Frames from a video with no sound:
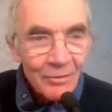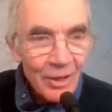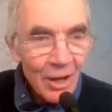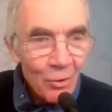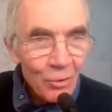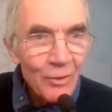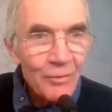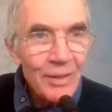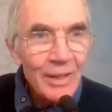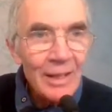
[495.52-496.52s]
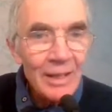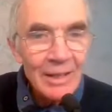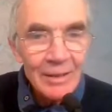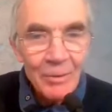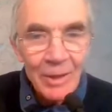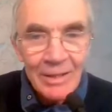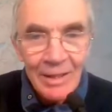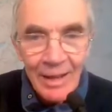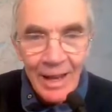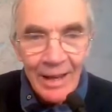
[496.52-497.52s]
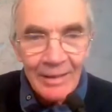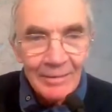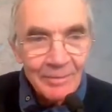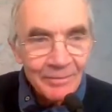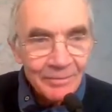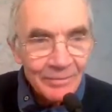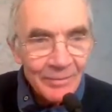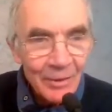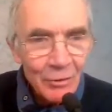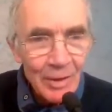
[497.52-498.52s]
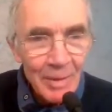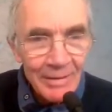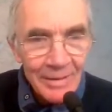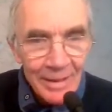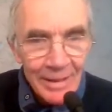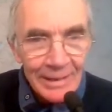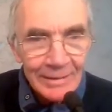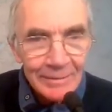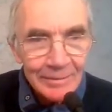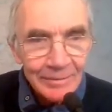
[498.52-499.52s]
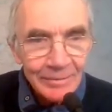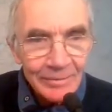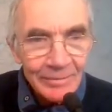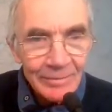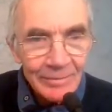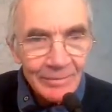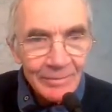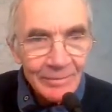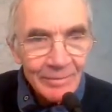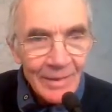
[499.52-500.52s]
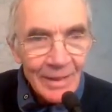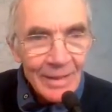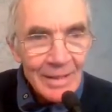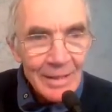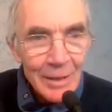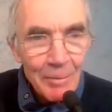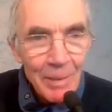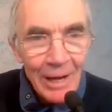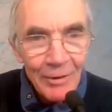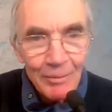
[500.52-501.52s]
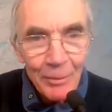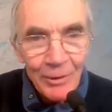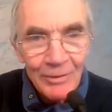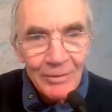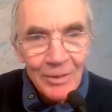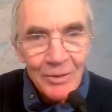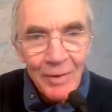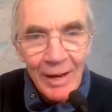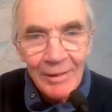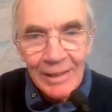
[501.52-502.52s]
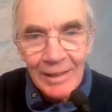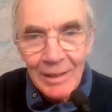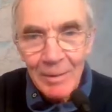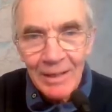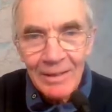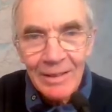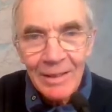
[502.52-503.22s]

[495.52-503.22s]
for the whole of the winter there for three months, I think. This is the power input, which is varying a little bit